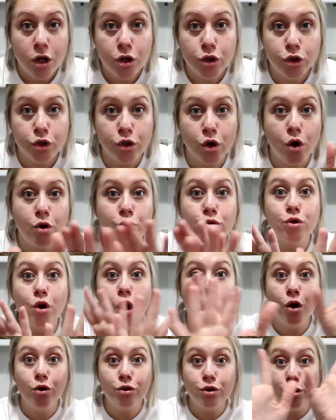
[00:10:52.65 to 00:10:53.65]
So
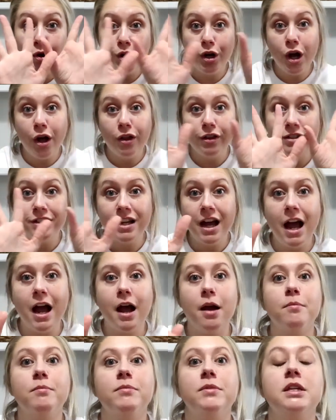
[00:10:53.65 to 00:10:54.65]
don't do it all the time.